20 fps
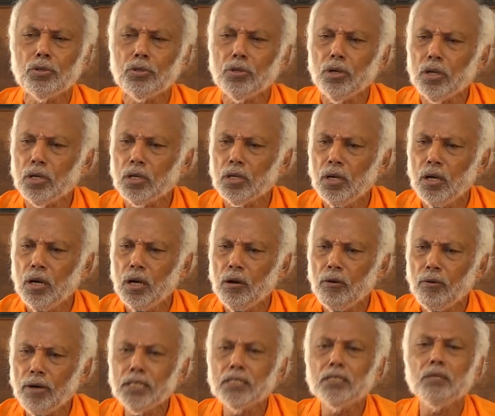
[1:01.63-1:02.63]
thought?
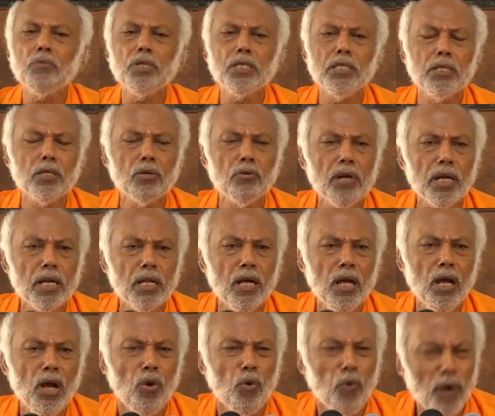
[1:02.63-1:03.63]
What is the money required?
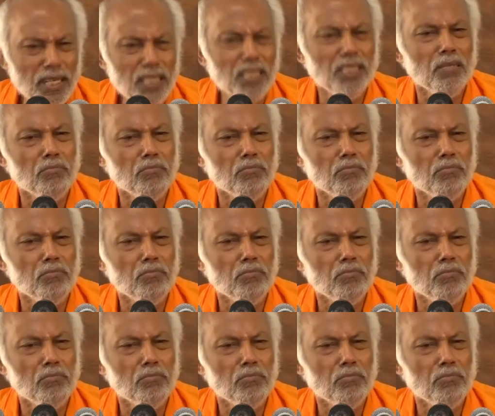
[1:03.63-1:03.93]
What is